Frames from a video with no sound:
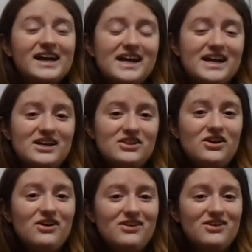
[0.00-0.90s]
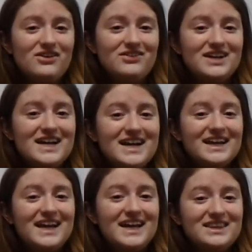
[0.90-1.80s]
que no,
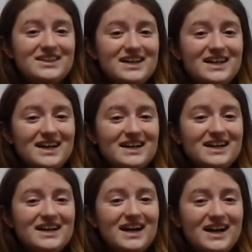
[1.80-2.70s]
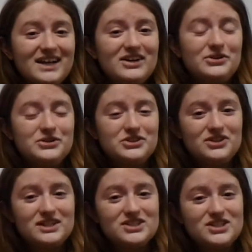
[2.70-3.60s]
que tra caigo un
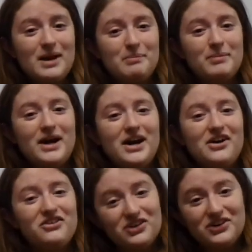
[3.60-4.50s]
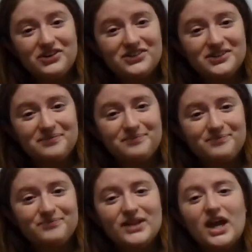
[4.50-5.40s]
chaparrón.
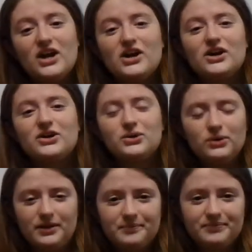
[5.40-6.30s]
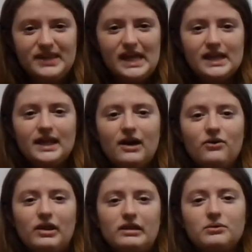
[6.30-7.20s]
Cool.
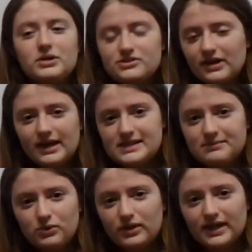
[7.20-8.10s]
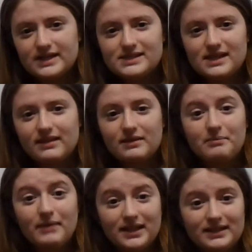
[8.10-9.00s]
Now, the words are not as important as the
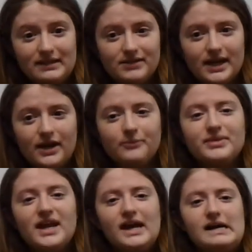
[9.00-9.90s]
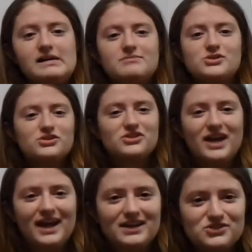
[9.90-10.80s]
melody right now. Um, so it's
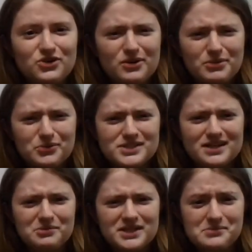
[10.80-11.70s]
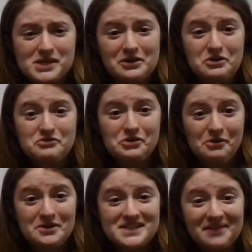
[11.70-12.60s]
okay. I screwed up the words a couple times. I don't know if you
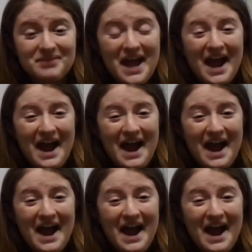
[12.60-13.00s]
noticed that.